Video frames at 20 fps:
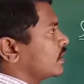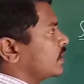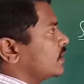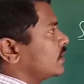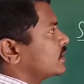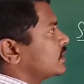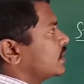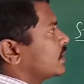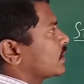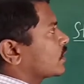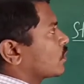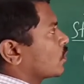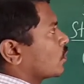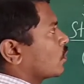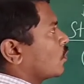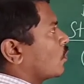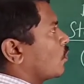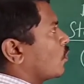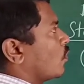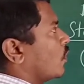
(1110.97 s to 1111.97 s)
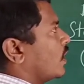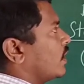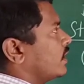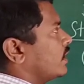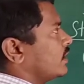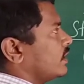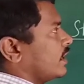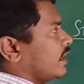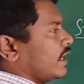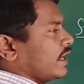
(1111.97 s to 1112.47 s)
isn't it?
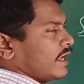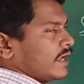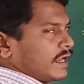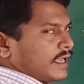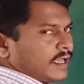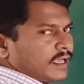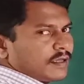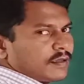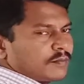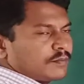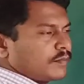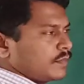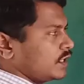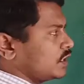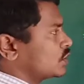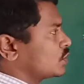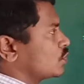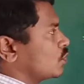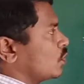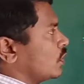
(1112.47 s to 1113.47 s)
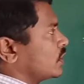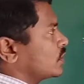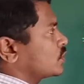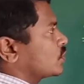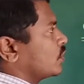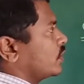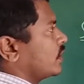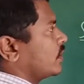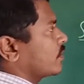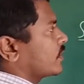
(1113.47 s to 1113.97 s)
1 Na means 1
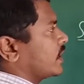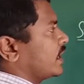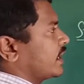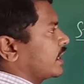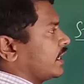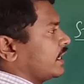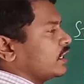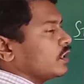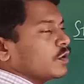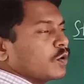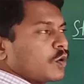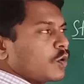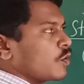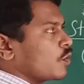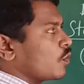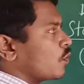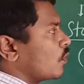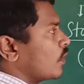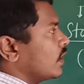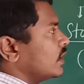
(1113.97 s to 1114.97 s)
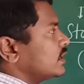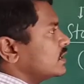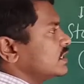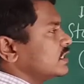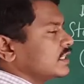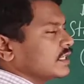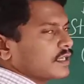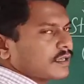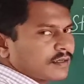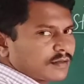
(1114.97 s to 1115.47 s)
sodium containing 1
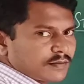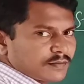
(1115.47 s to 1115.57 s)
Cl,